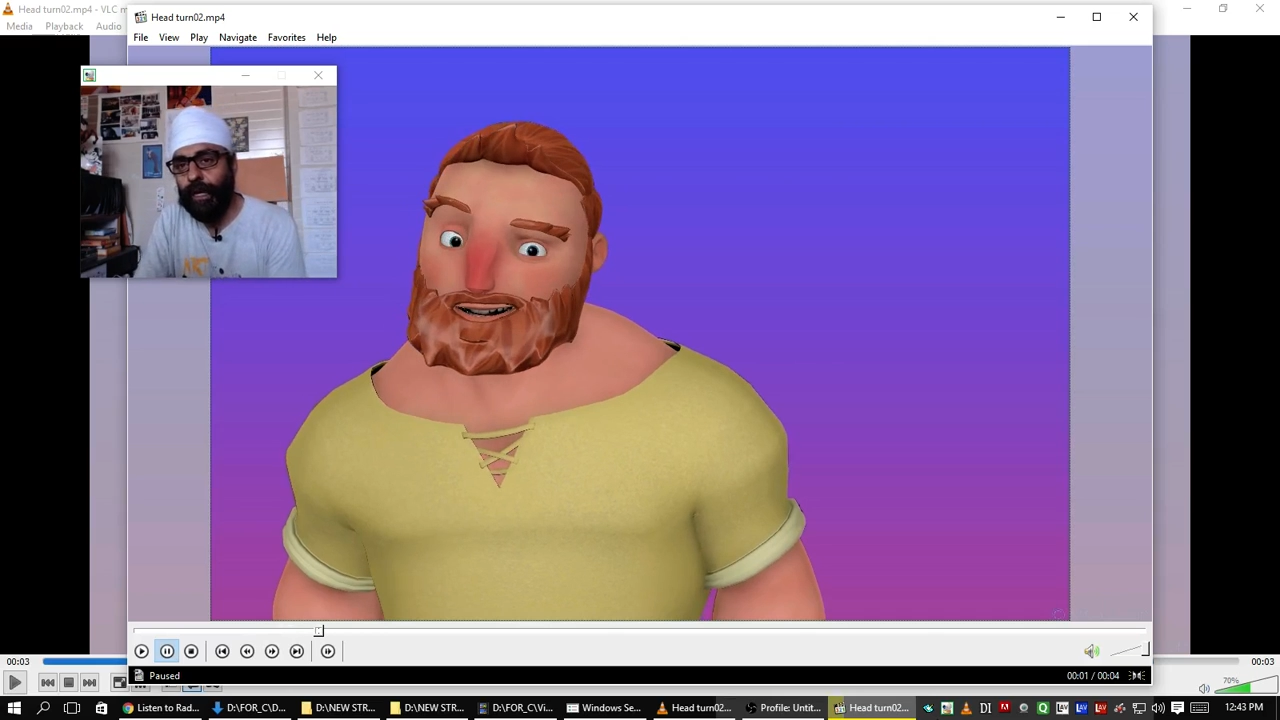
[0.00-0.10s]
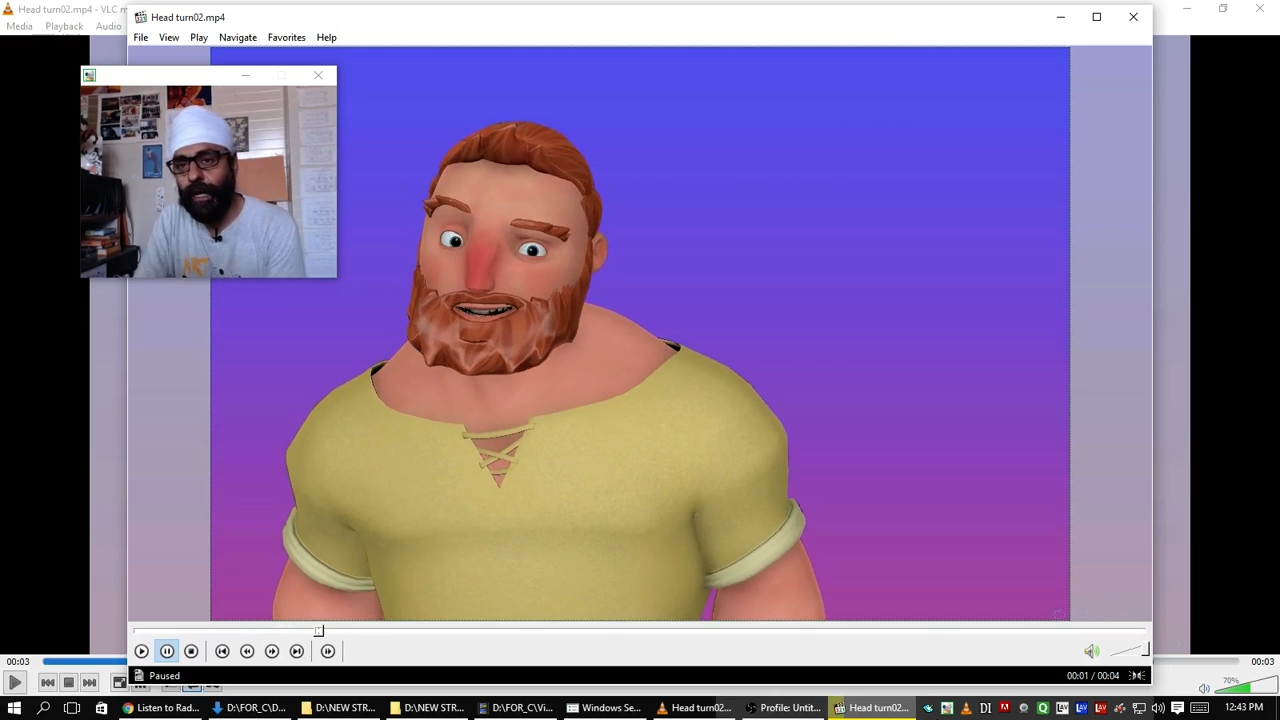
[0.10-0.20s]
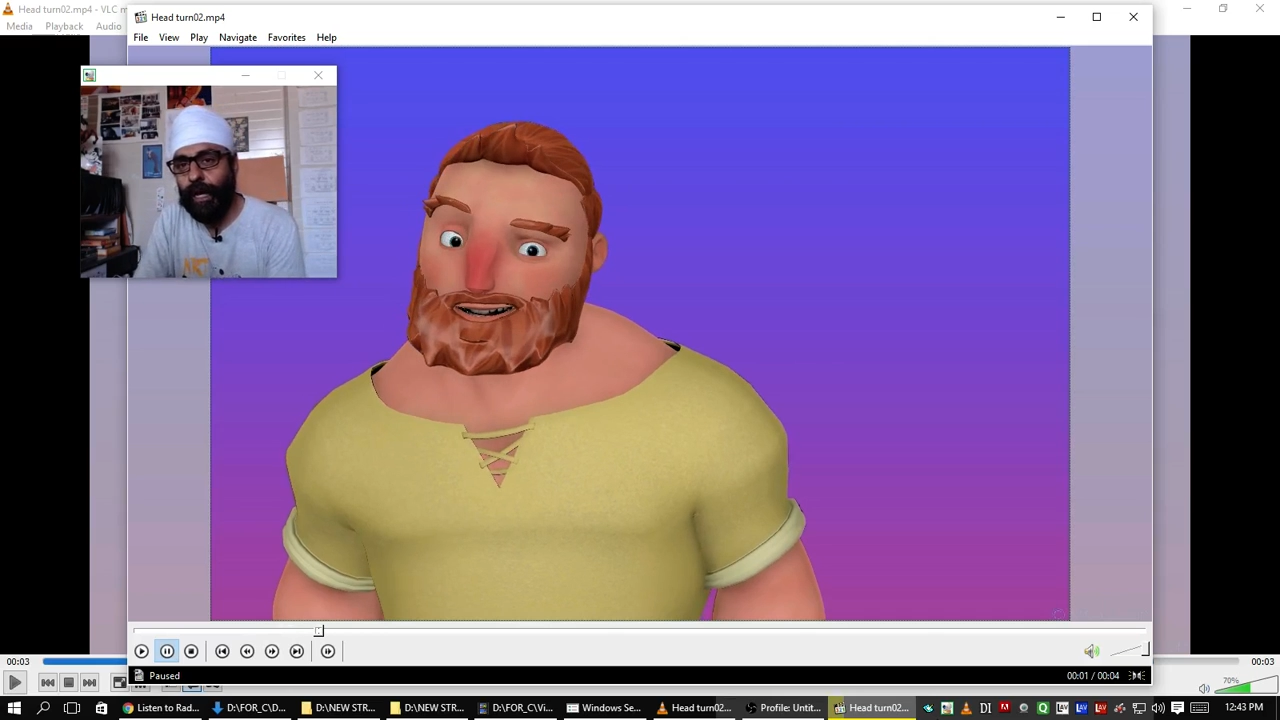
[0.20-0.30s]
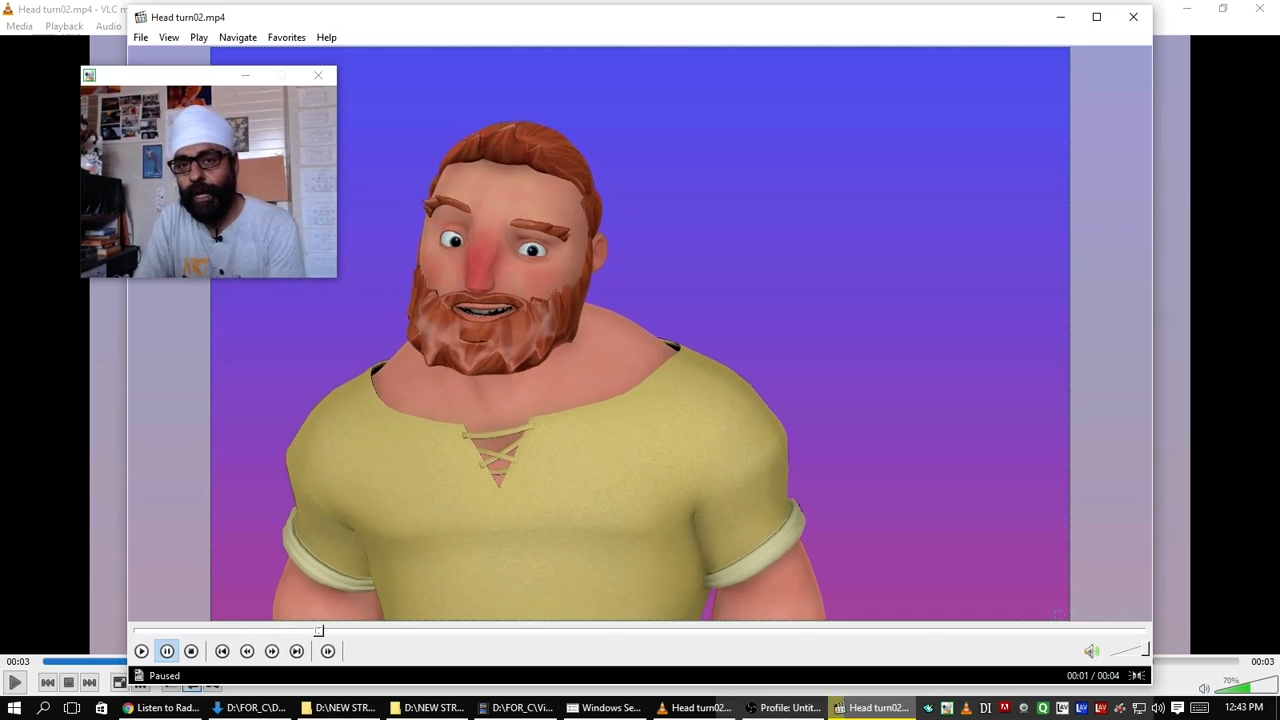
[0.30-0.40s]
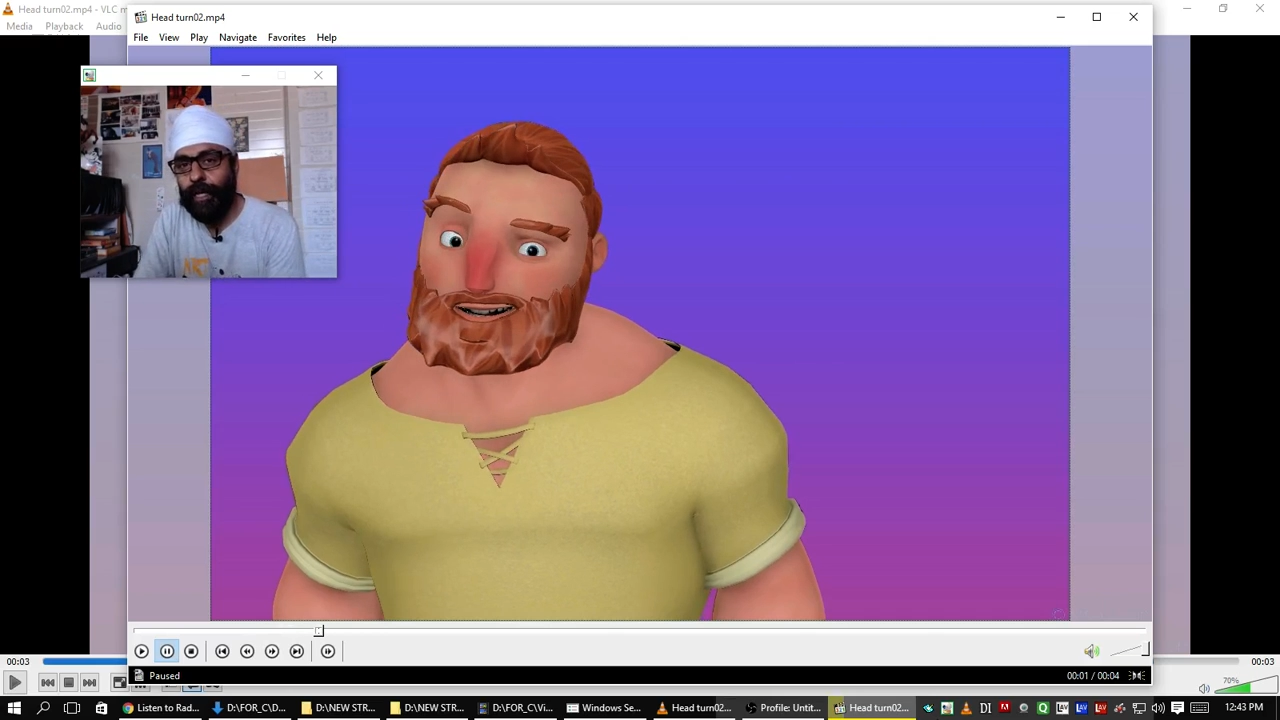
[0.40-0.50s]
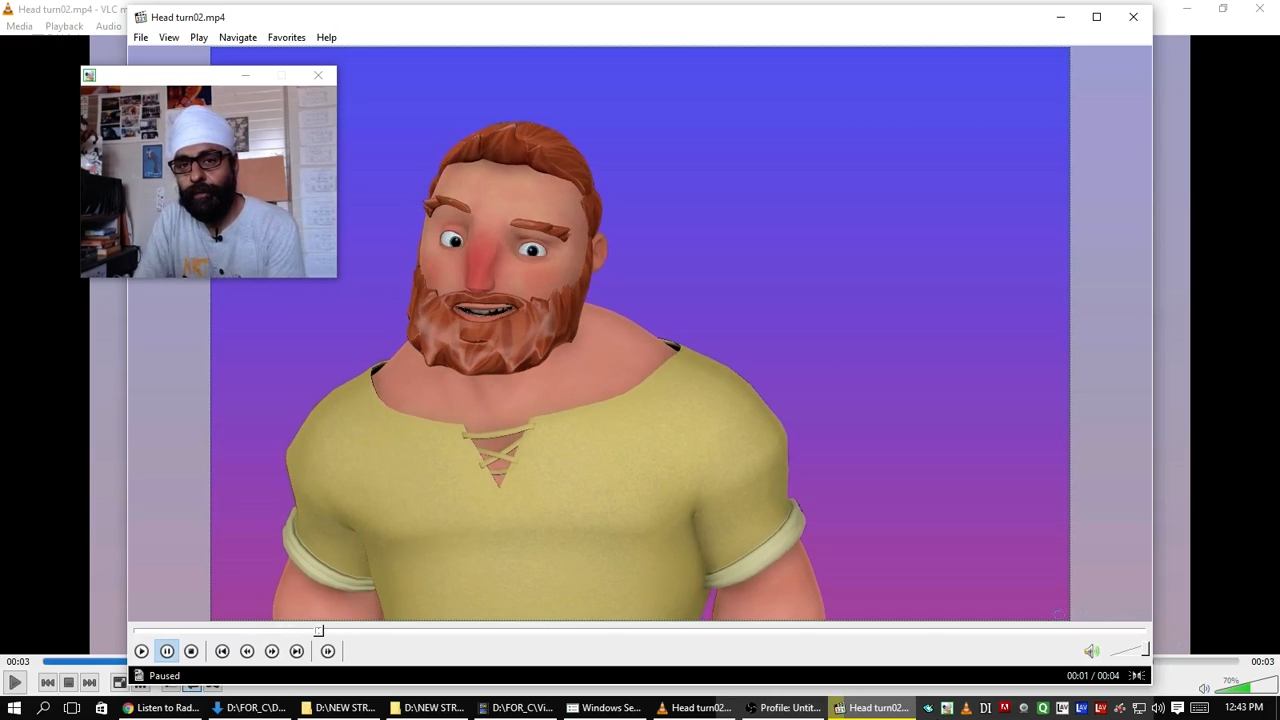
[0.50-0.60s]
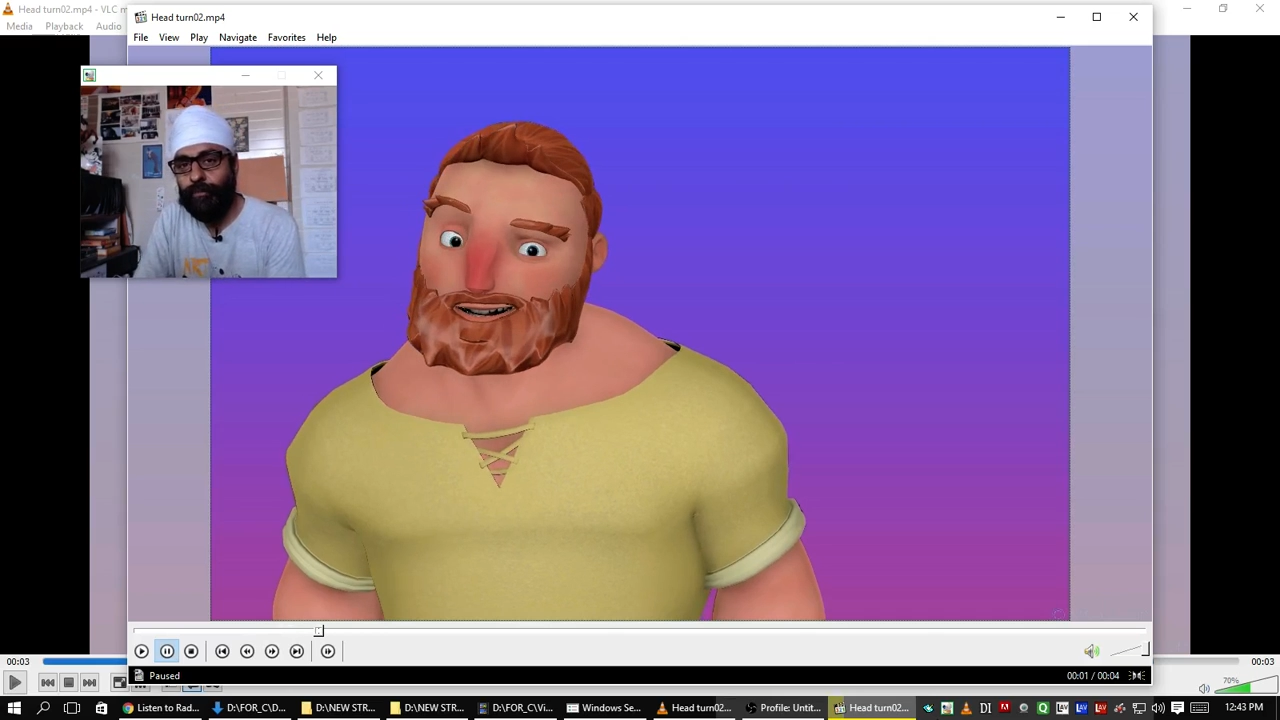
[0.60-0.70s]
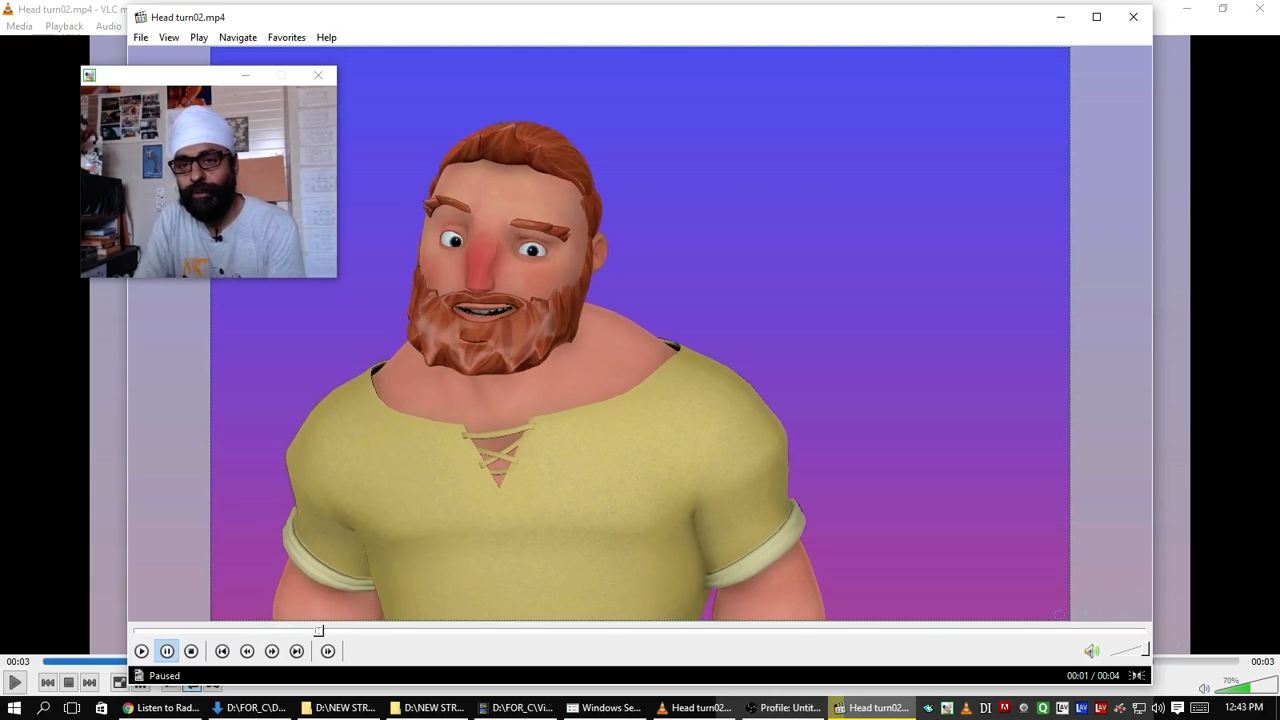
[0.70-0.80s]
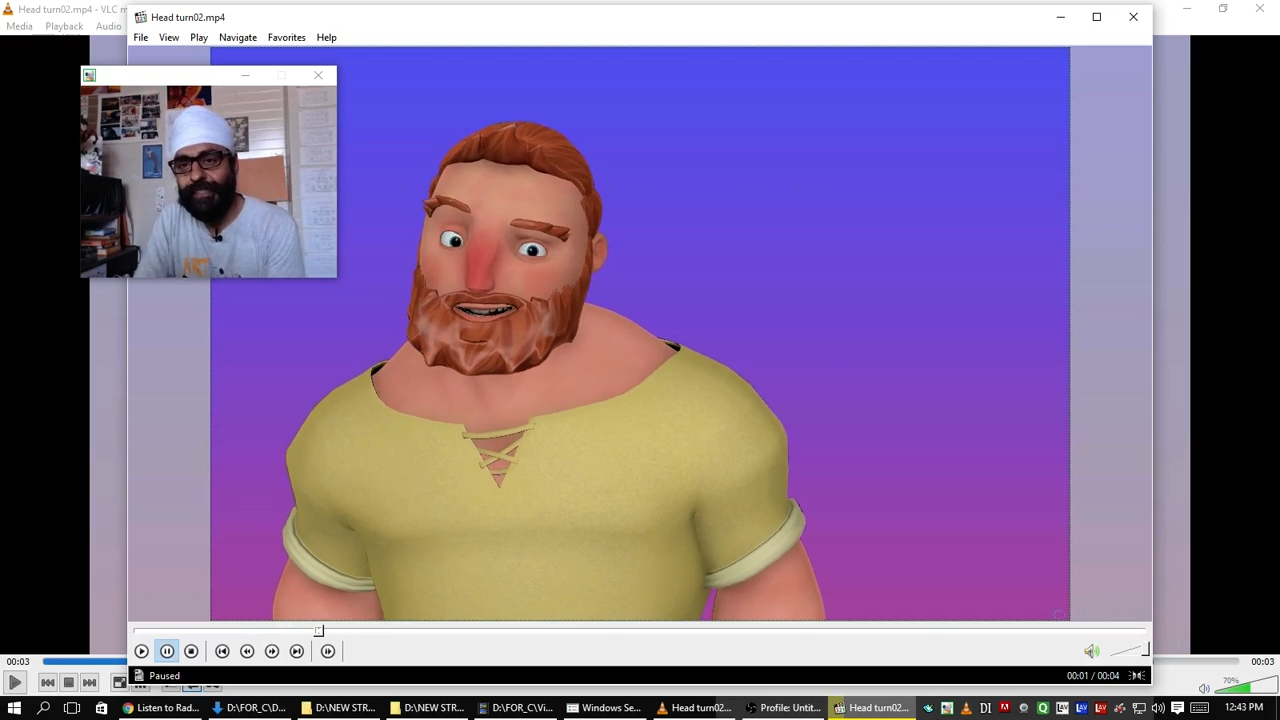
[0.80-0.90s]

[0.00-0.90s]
eyeball is